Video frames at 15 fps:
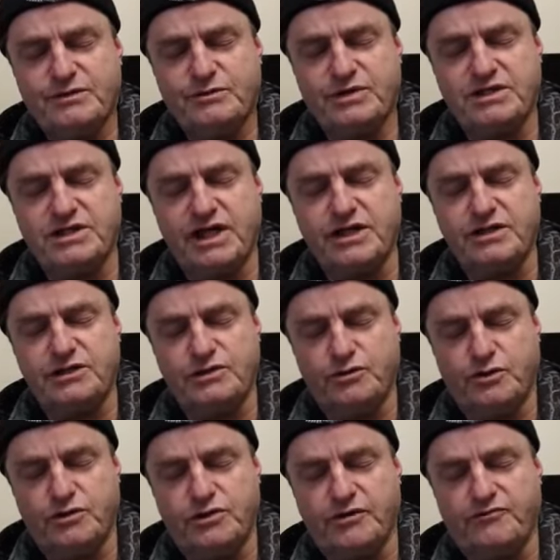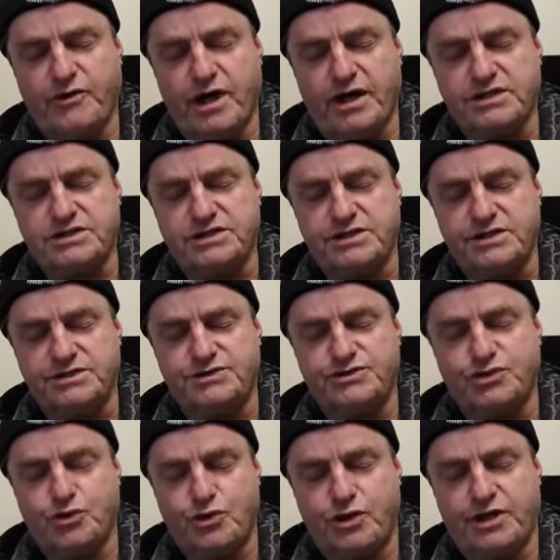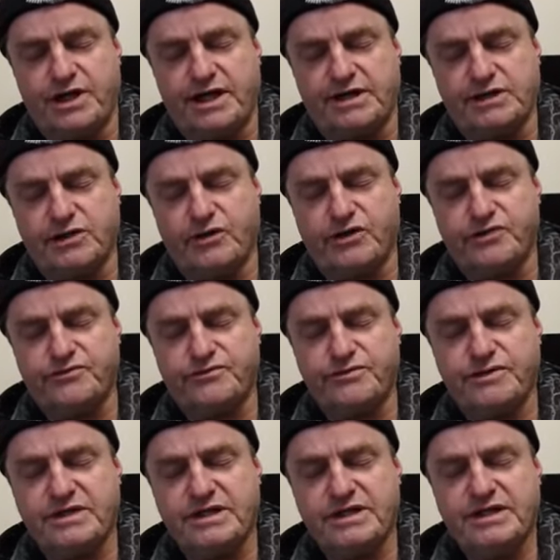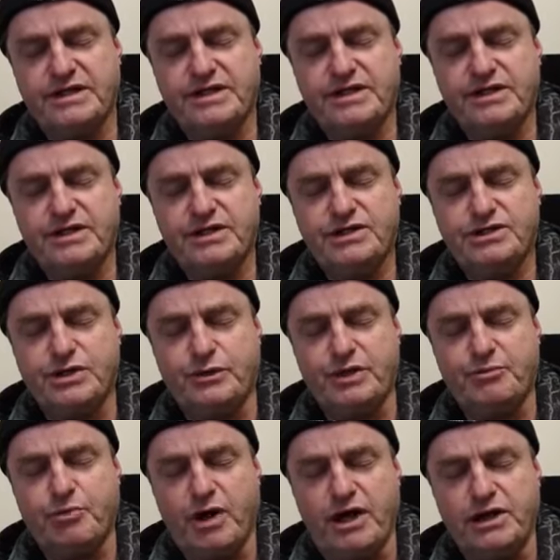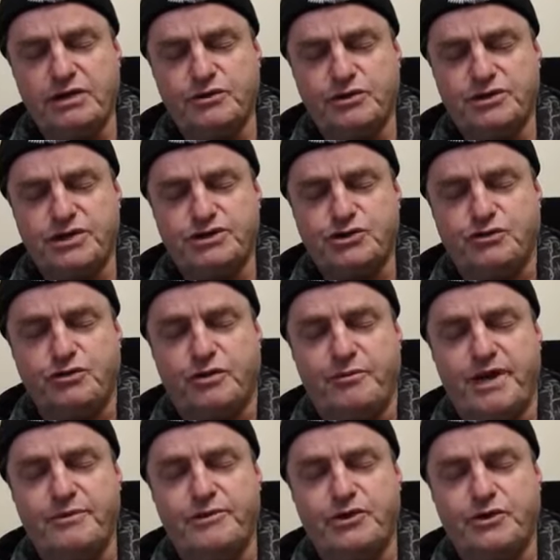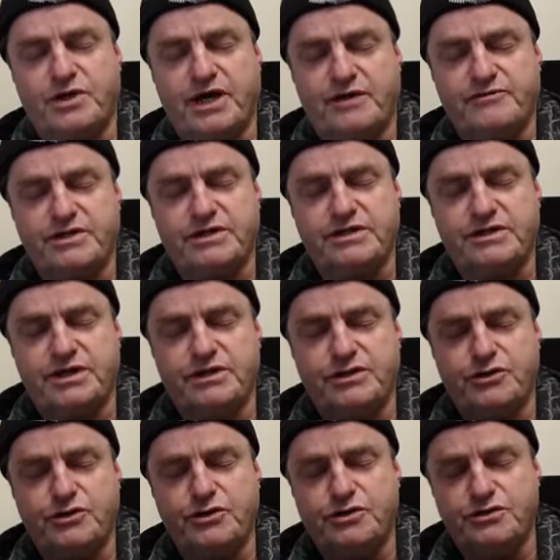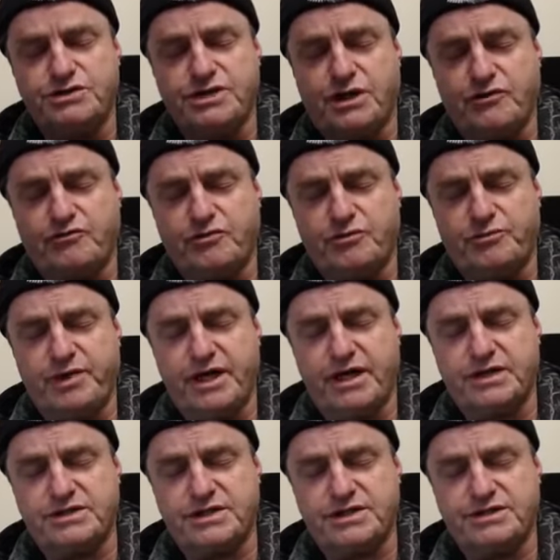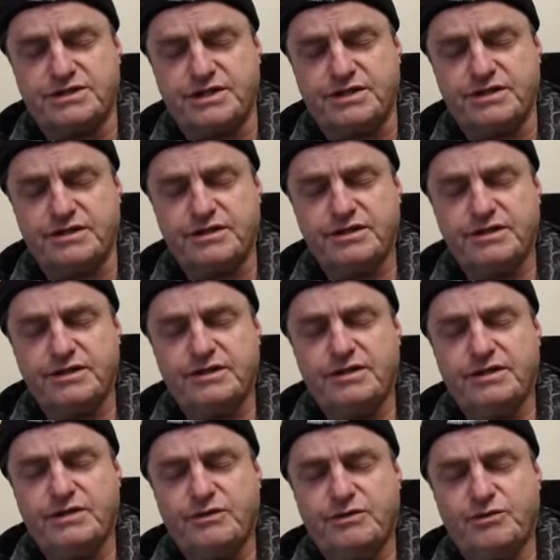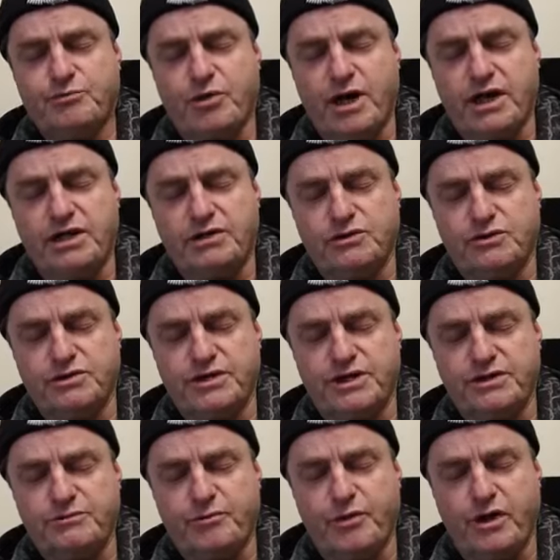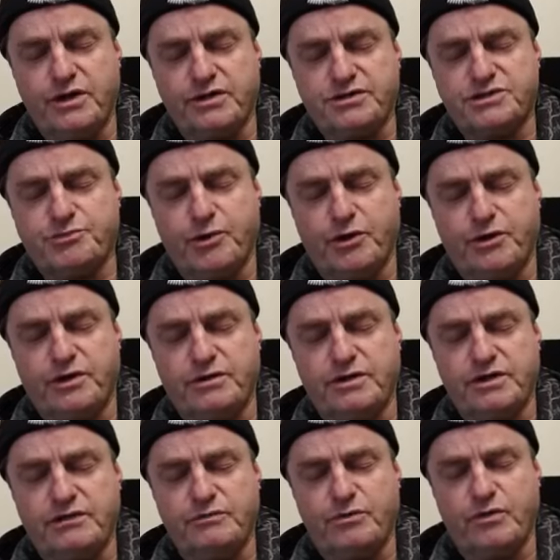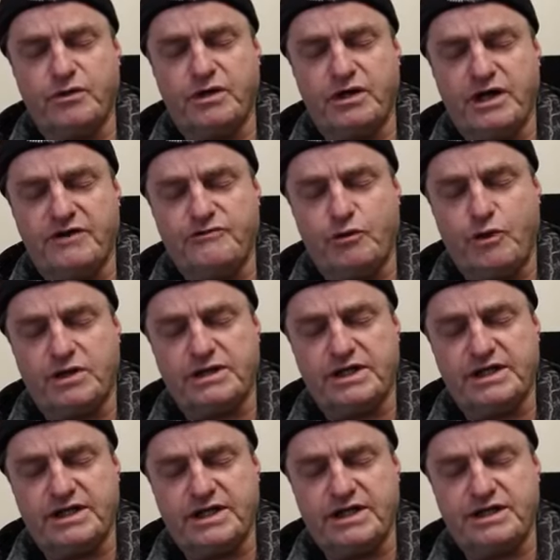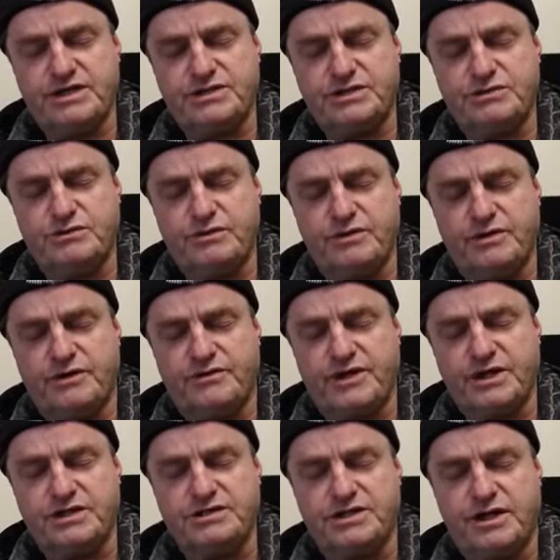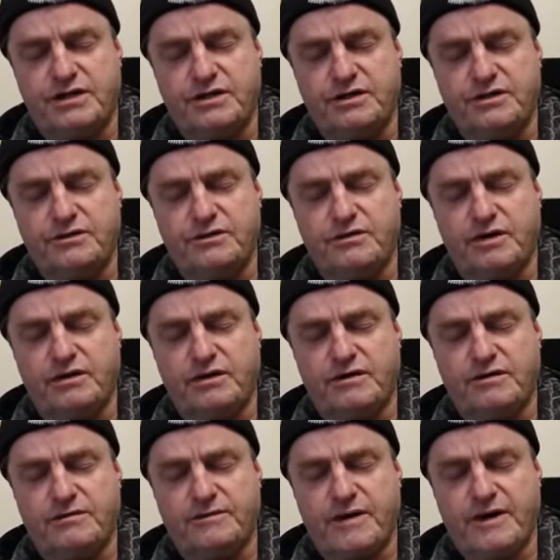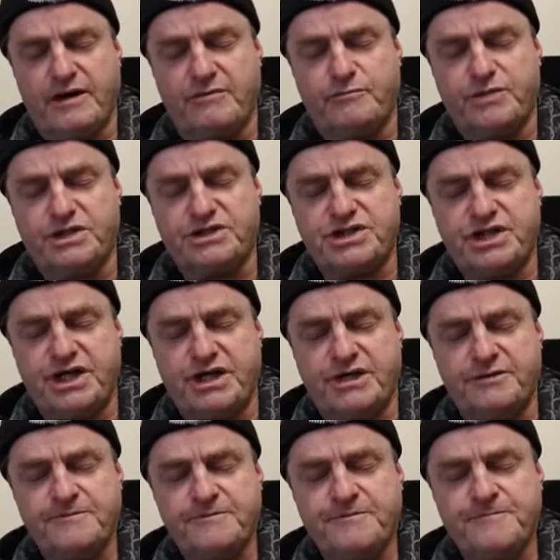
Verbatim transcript: We thank you, Lord, that for us it is joy and life. So we pray, Lord, that you remember your covenant, that you yourself would be our teacher. We pray, Lord, that by your Spirit, everyone that hears the things that you have me share,